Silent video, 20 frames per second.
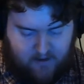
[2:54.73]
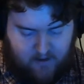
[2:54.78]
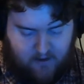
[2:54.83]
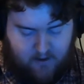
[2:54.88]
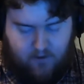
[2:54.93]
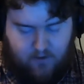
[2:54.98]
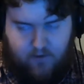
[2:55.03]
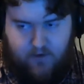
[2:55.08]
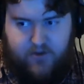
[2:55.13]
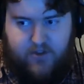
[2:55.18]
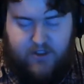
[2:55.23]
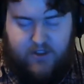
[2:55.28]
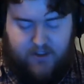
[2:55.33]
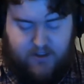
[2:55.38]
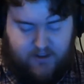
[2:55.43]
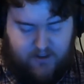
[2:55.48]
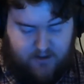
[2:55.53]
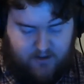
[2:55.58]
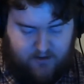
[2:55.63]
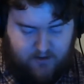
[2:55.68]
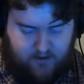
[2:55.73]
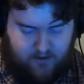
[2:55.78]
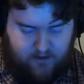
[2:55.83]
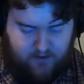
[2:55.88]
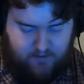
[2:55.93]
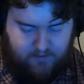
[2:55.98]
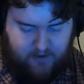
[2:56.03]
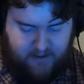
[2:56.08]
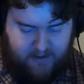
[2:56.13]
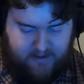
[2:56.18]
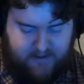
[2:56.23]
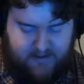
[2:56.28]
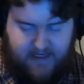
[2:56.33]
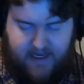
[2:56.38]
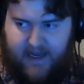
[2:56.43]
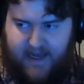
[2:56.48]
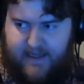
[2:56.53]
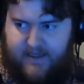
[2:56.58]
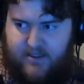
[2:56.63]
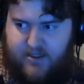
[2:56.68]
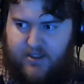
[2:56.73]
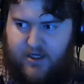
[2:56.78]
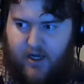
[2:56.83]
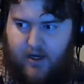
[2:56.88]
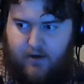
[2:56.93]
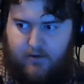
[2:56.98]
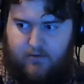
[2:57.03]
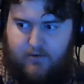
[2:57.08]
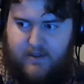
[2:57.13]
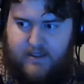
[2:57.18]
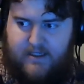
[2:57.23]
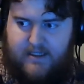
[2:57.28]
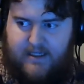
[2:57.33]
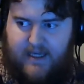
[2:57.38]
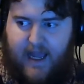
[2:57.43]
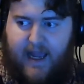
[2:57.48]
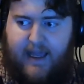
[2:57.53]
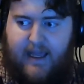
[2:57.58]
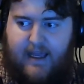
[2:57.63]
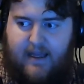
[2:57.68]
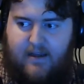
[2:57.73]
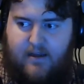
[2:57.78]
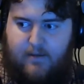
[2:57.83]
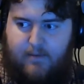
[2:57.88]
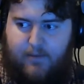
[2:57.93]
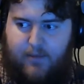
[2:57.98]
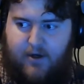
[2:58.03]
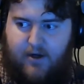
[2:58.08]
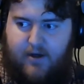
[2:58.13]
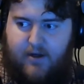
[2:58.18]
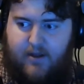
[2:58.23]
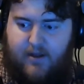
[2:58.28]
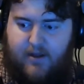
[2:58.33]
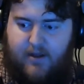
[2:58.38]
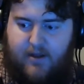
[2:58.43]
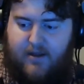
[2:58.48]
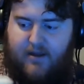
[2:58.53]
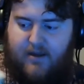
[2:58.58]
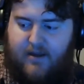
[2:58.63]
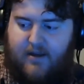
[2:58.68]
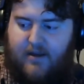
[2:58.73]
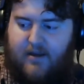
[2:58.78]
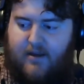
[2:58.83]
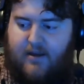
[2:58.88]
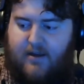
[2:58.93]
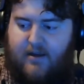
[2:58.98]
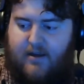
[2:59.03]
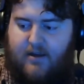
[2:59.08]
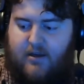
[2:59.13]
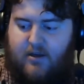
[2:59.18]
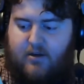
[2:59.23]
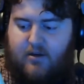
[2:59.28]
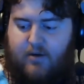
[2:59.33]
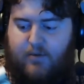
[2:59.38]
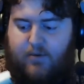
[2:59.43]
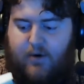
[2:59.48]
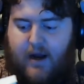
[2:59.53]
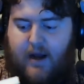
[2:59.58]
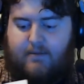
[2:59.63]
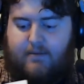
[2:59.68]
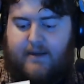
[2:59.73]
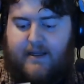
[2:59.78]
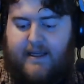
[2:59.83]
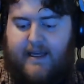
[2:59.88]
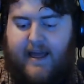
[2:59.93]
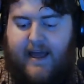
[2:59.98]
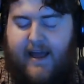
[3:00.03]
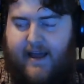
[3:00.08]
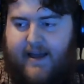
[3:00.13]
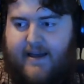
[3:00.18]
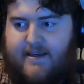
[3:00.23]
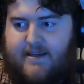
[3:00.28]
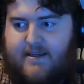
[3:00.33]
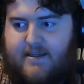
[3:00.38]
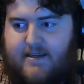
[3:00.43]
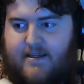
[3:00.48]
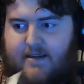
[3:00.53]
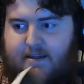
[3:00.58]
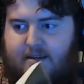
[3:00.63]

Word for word: which is is pretty sad. So the second book, you can probably guess,